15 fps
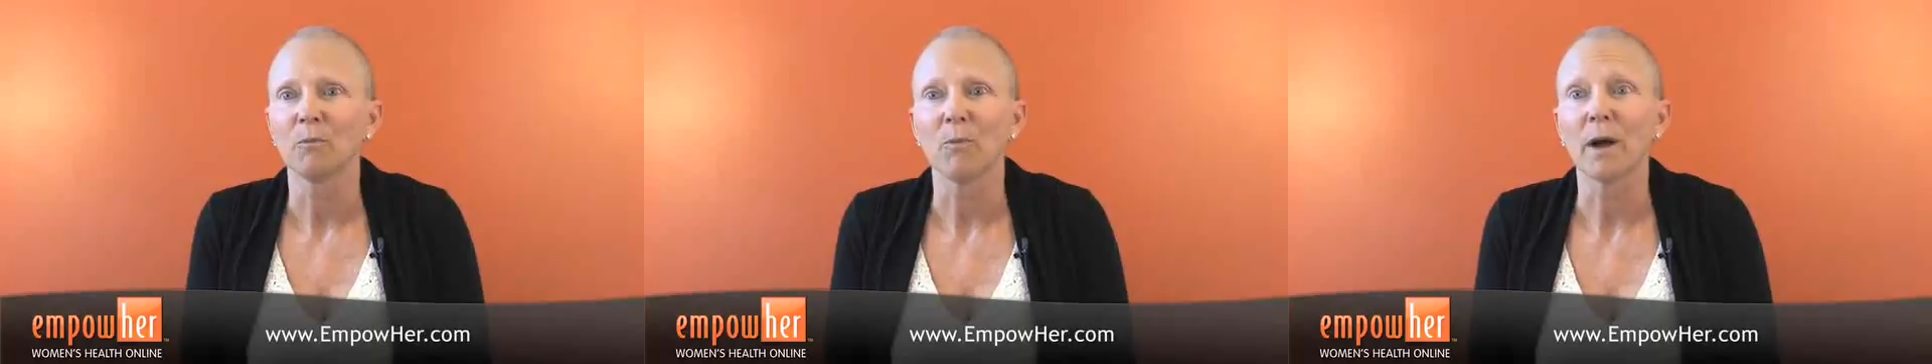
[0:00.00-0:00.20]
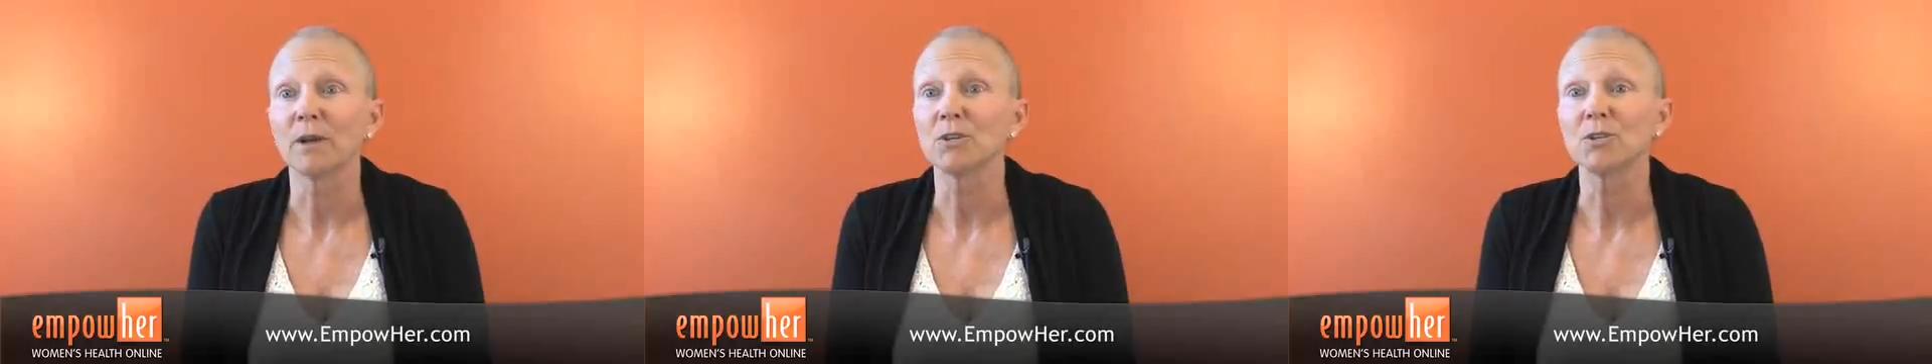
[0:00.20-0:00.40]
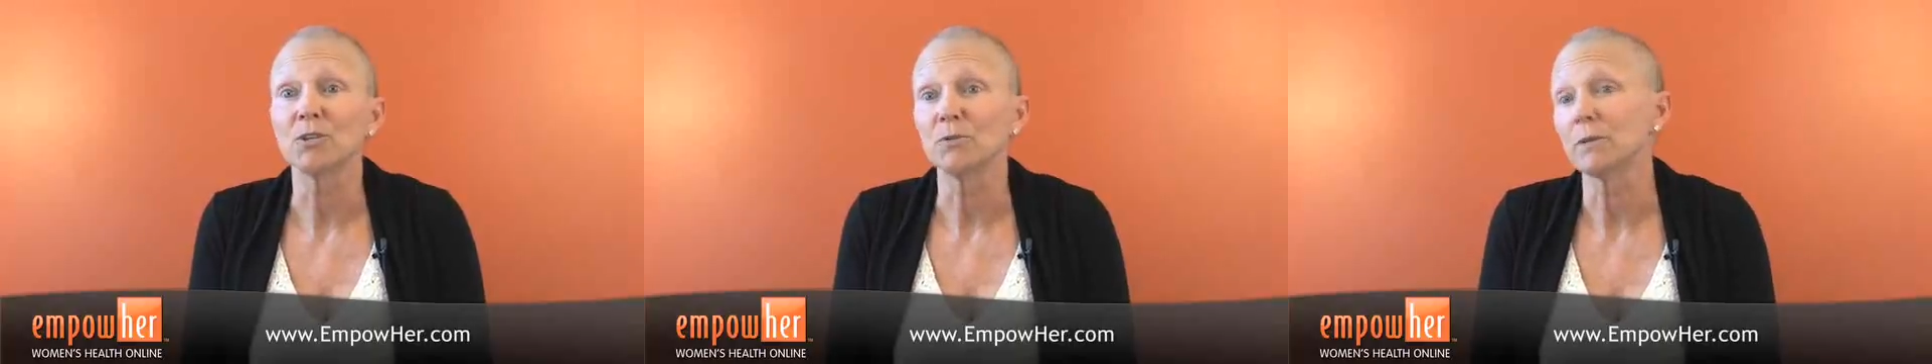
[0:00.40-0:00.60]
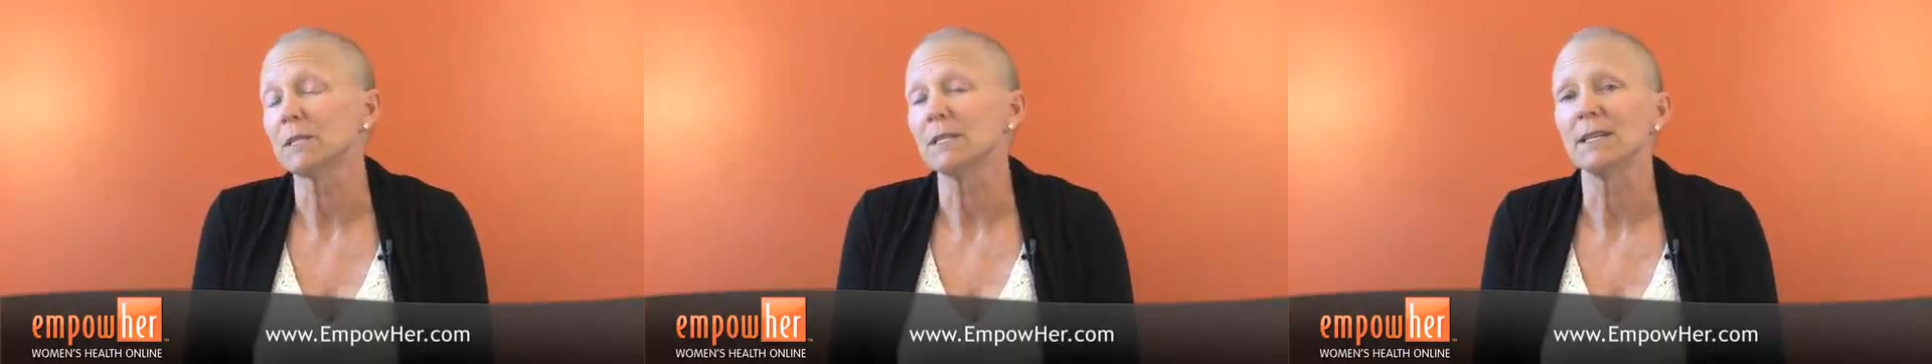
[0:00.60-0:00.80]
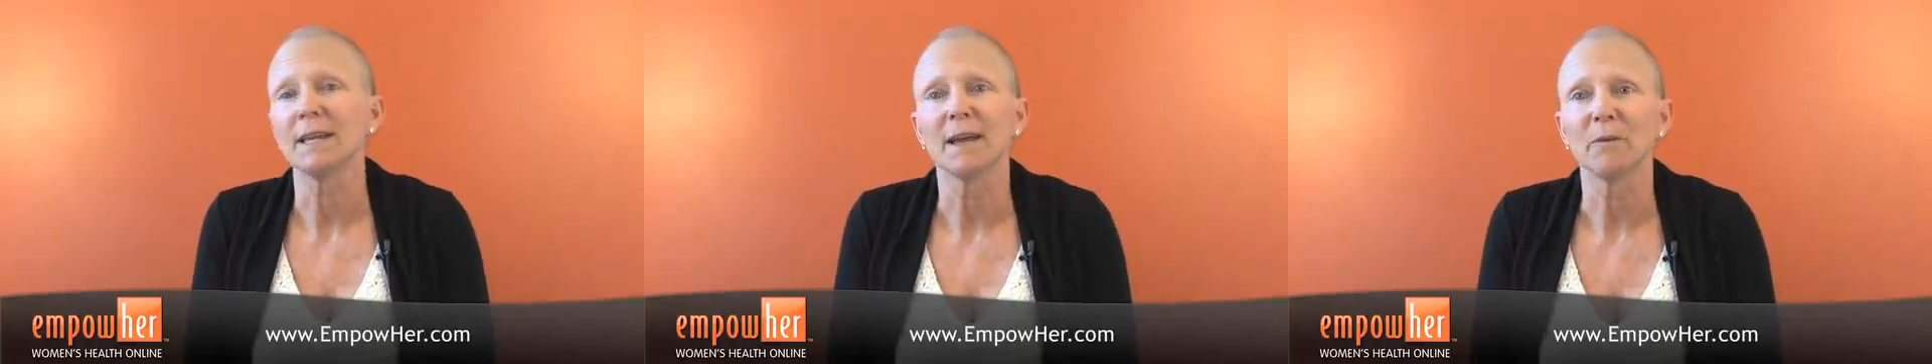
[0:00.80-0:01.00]
why don't you do a
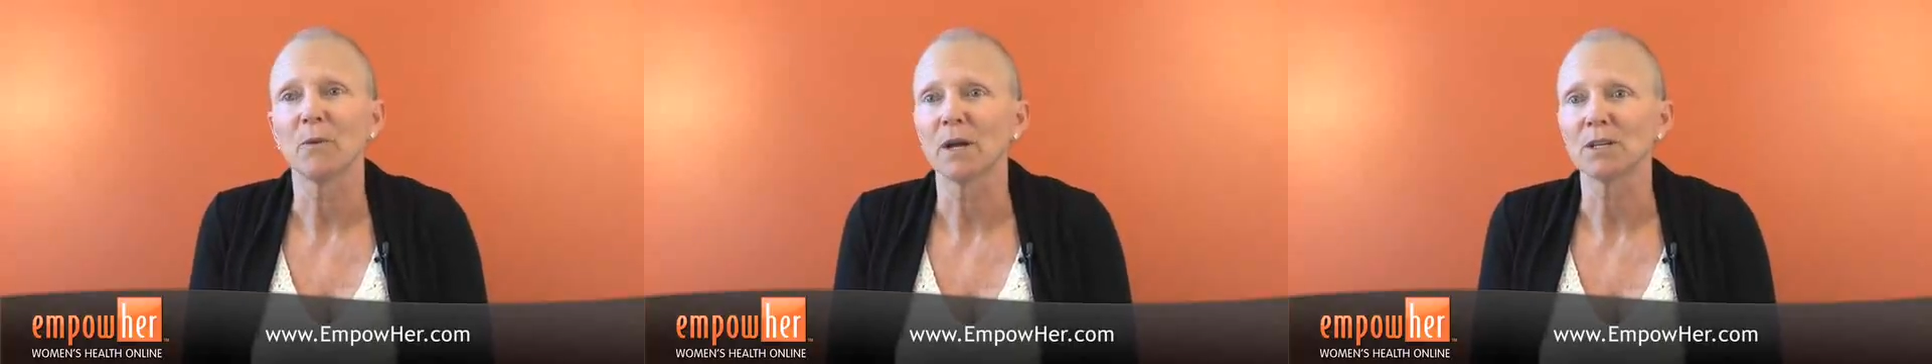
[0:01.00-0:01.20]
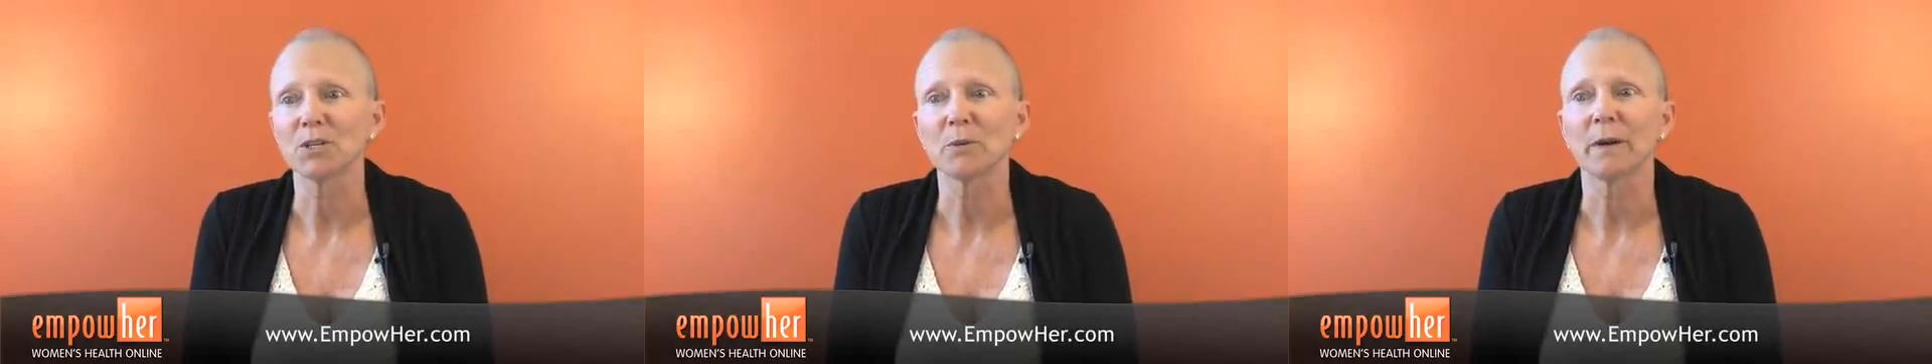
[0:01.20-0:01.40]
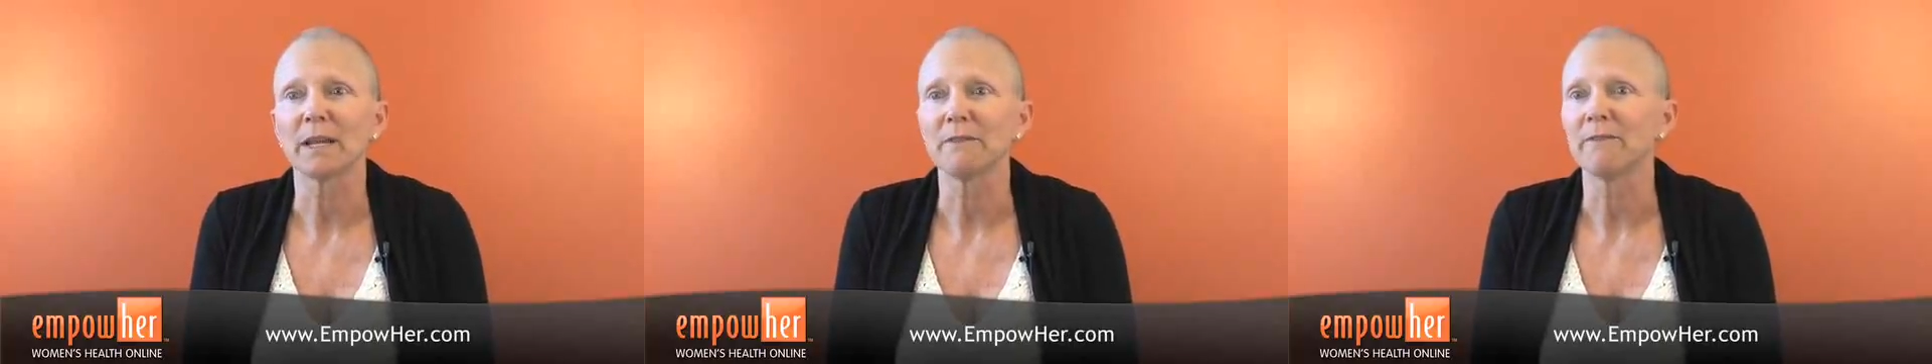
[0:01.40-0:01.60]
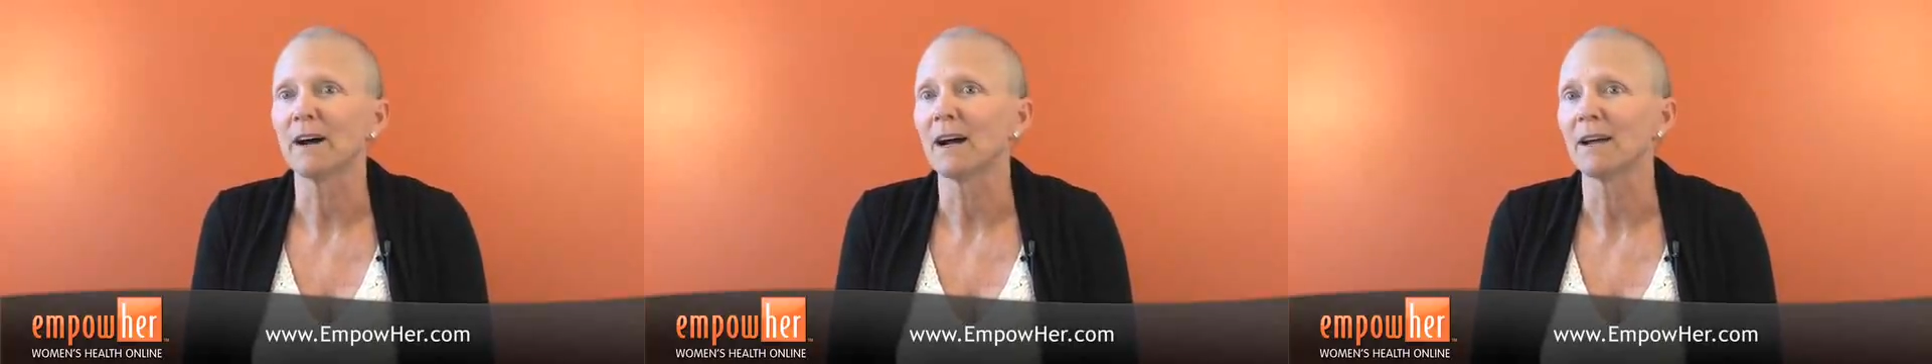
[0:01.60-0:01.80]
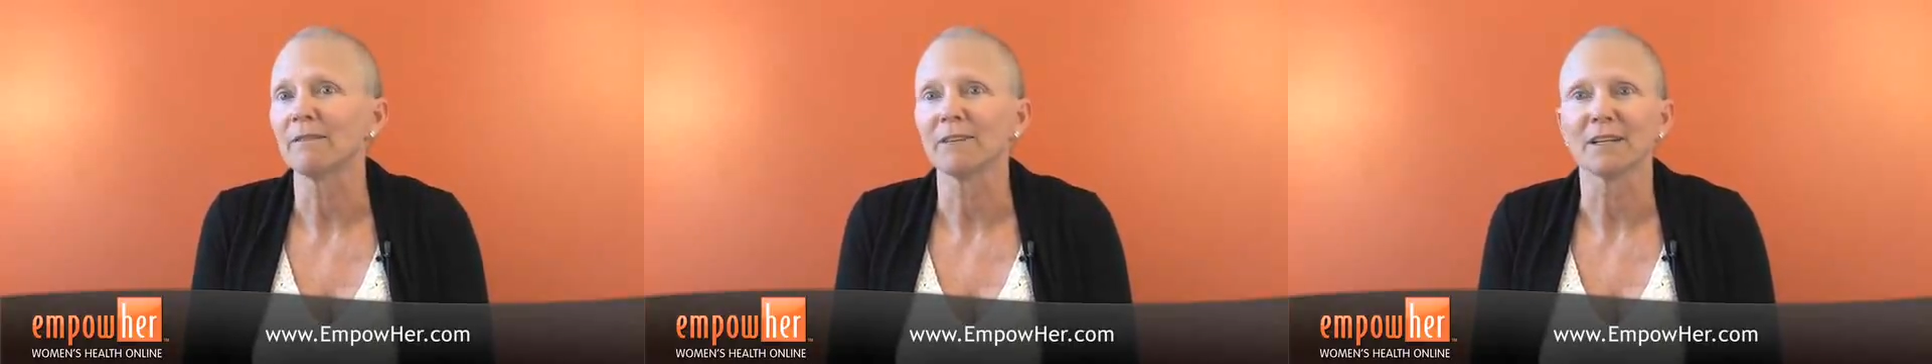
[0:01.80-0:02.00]
CA125
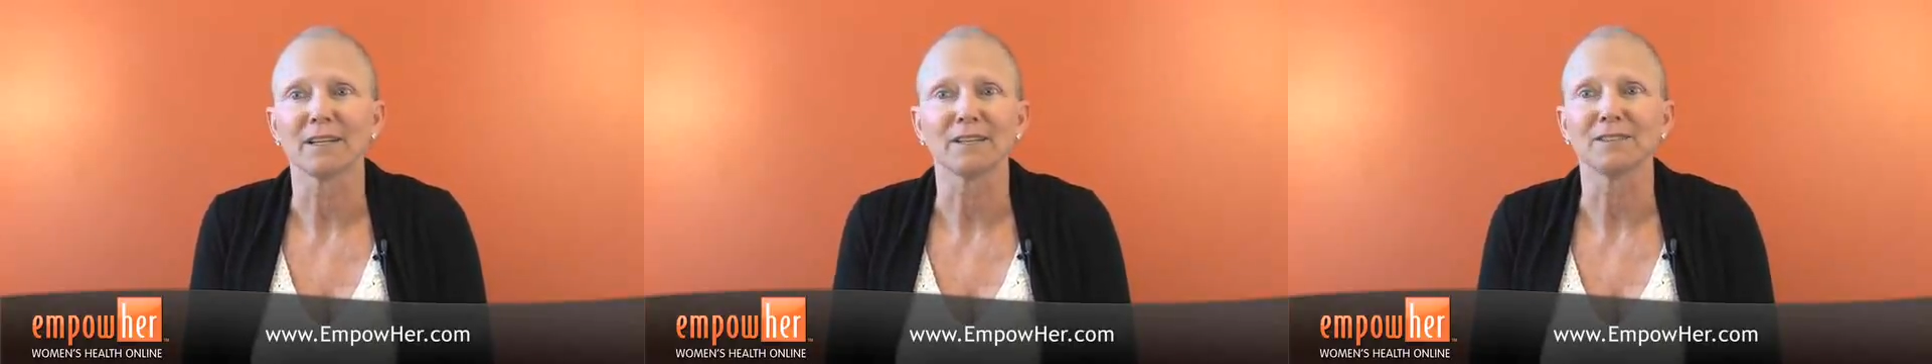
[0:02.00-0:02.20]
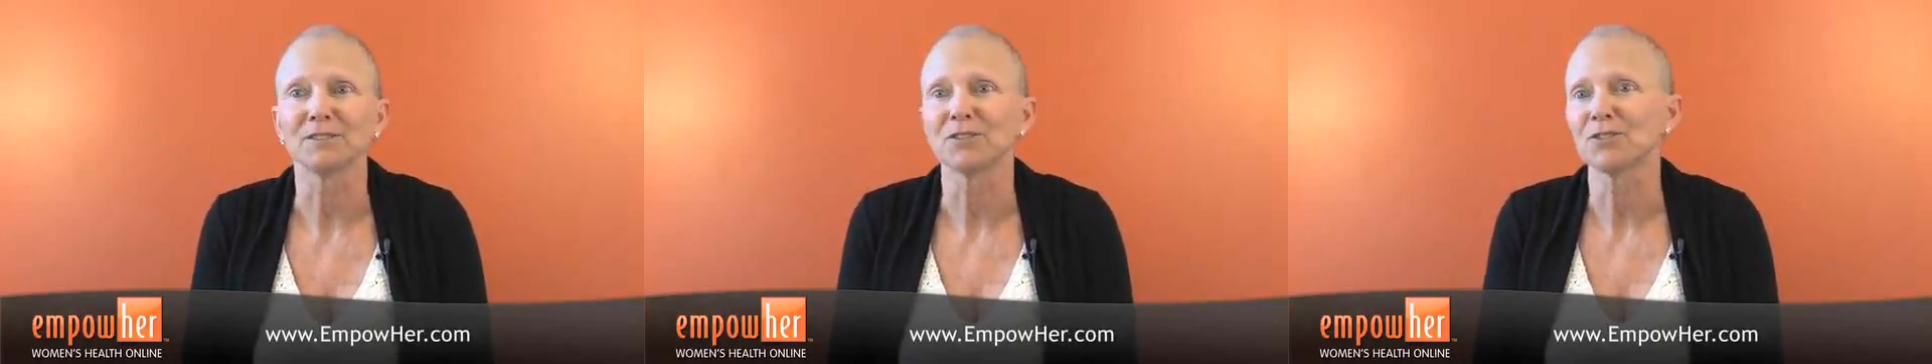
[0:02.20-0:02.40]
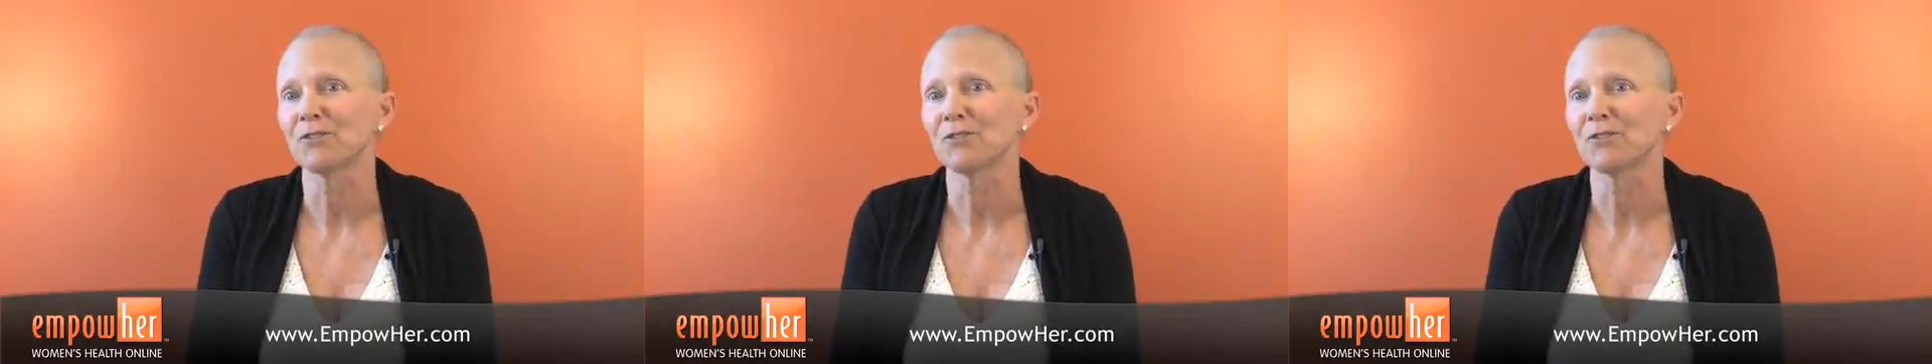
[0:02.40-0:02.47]
and a